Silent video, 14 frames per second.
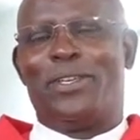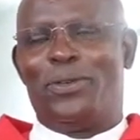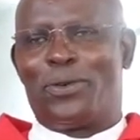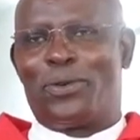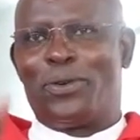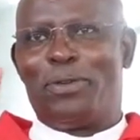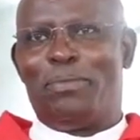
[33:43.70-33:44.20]

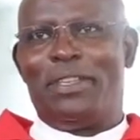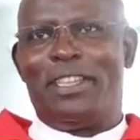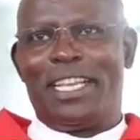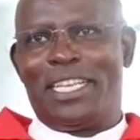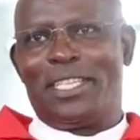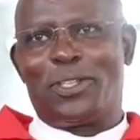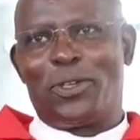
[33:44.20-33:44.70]
You could be
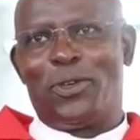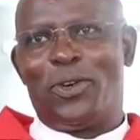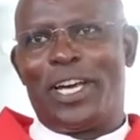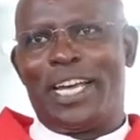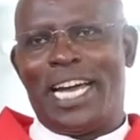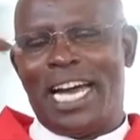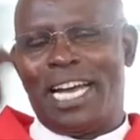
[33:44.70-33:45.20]
the reason
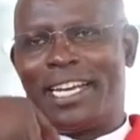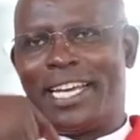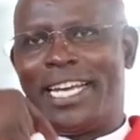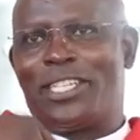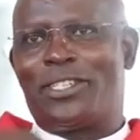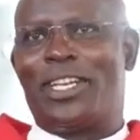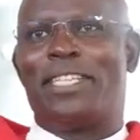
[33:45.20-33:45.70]
why I'll
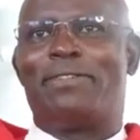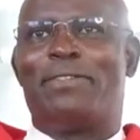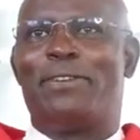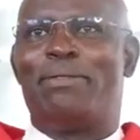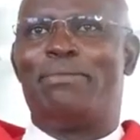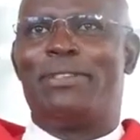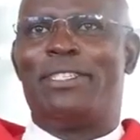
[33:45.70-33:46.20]
get
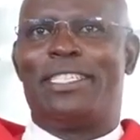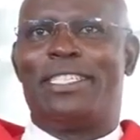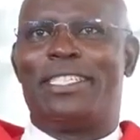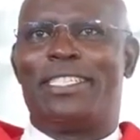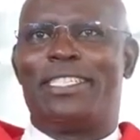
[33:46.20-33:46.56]
transformed